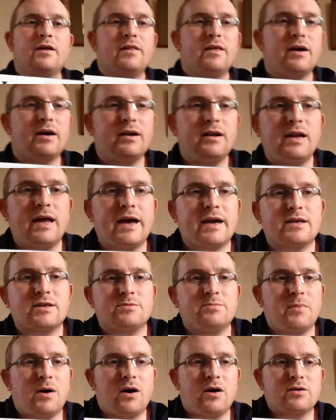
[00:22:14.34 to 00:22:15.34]
They are
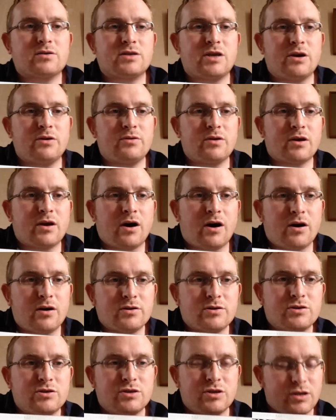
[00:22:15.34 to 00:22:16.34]
Lexmark toner
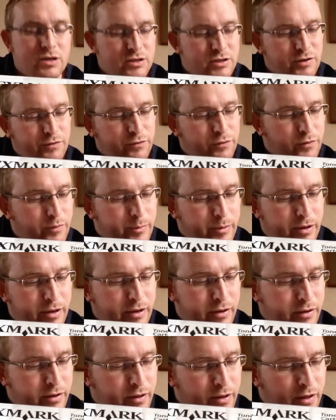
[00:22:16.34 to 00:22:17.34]
cartridges
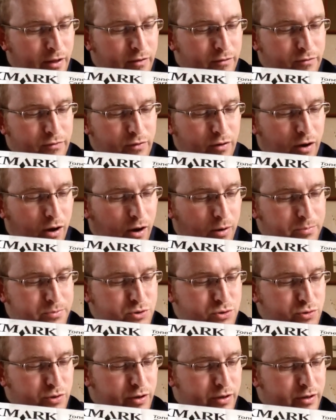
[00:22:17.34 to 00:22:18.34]
for
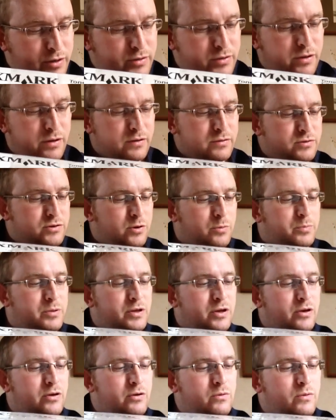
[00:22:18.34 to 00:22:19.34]
Optra
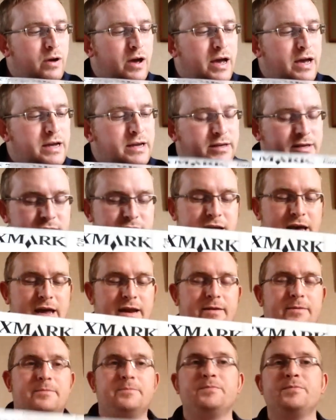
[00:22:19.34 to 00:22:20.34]

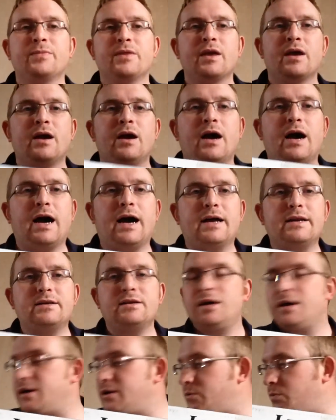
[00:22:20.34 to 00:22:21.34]
W810,
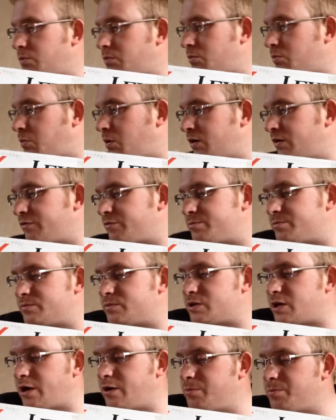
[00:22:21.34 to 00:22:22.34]
and one of
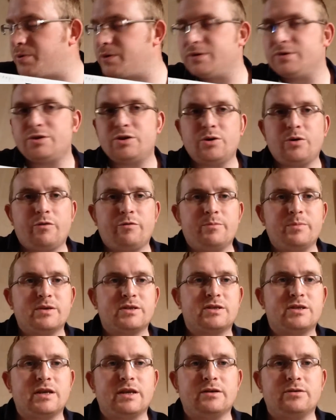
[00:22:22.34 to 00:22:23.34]
them's open, 2 of them are
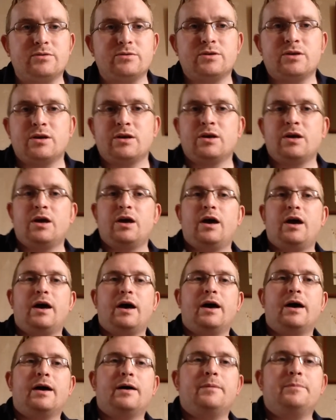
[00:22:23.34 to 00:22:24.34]
sealed,
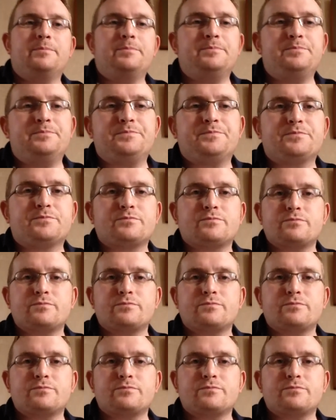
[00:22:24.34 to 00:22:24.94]
and